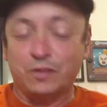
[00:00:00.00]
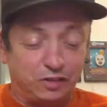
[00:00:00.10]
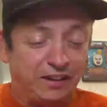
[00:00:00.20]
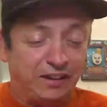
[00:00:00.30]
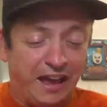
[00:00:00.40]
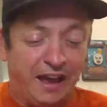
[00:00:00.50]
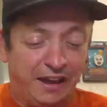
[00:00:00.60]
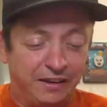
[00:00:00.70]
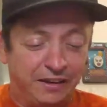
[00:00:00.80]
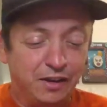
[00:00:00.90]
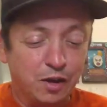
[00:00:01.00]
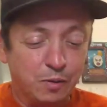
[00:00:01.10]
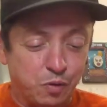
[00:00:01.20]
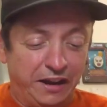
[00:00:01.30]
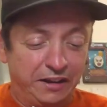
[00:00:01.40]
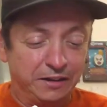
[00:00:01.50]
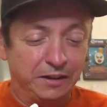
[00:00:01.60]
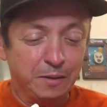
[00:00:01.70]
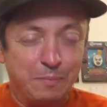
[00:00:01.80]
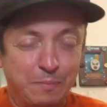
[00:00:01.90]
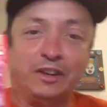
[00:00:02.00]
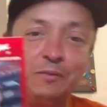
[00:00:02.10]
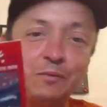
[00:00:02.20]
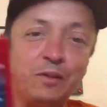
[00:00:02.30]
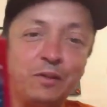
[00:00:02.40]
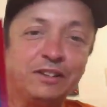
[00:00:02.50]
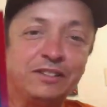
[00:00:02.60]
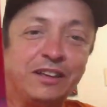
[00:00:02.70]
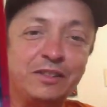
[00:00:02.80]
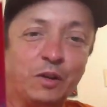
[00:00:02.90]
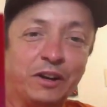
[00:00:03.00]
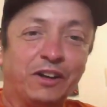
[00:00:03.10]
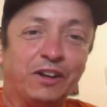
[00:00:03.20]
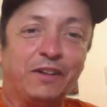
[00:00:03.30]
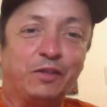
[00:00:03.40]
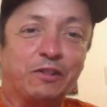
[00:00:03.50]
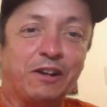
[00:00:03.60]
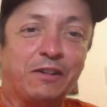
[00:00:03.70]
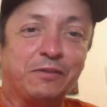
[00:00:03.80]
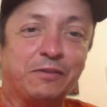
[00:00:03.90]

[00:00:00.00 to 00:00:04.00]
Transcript: or should I say Ken Brian Patterson? What do you think's going on that?